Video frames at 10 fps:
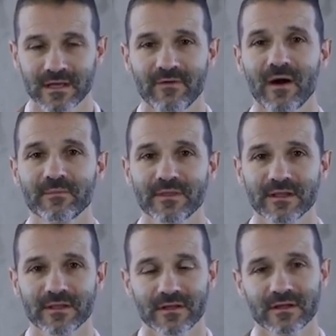give up
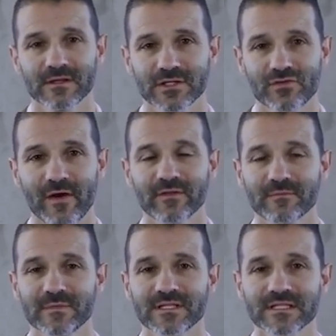the
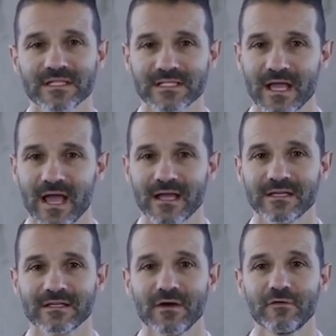traveling business
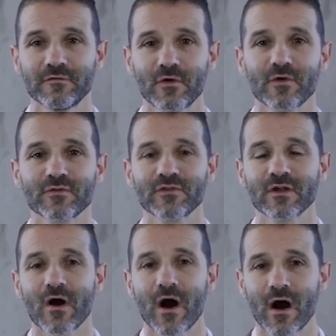and
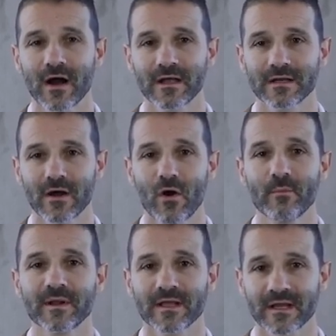focusing on
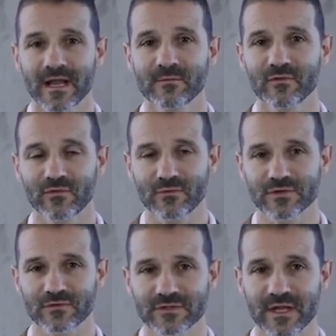opening an animal
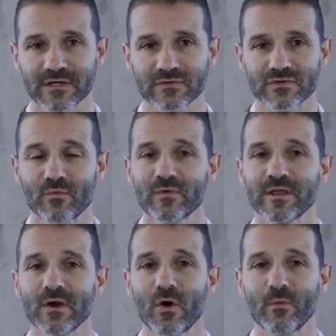surgical center. So
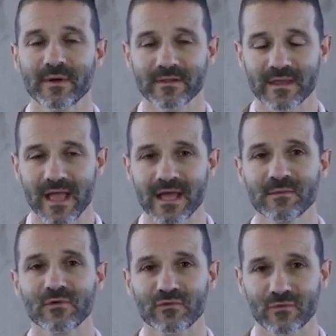we opened the
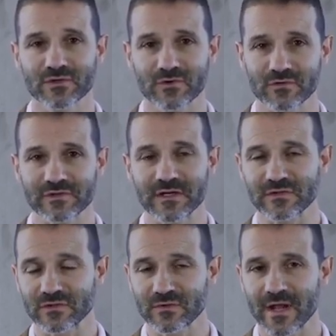Animal Surgical
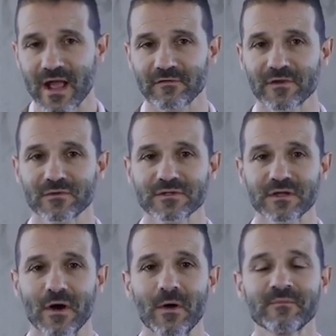Center two and a half
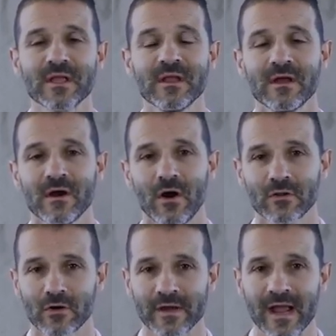years ago
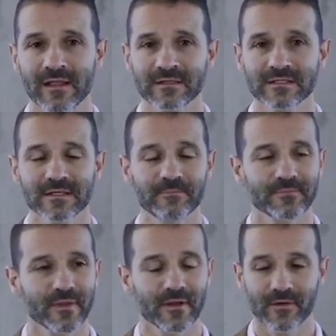on Long Island.
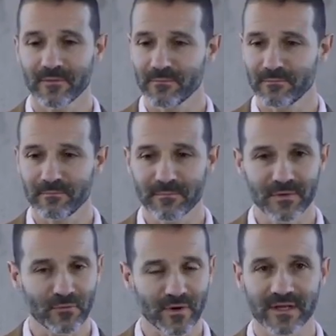Uh,
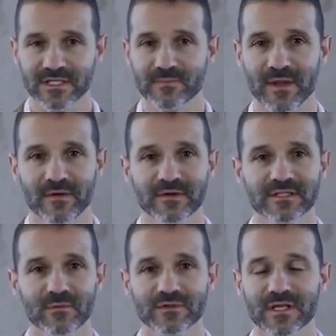great
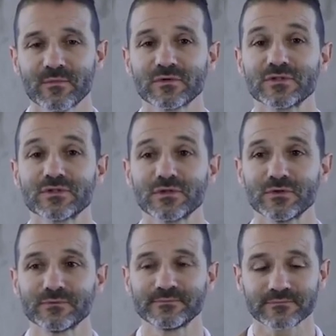experience. I was able
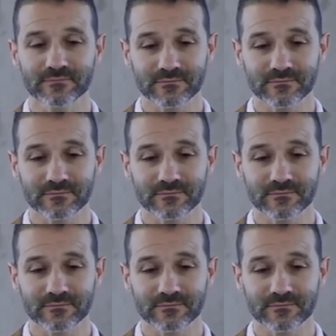to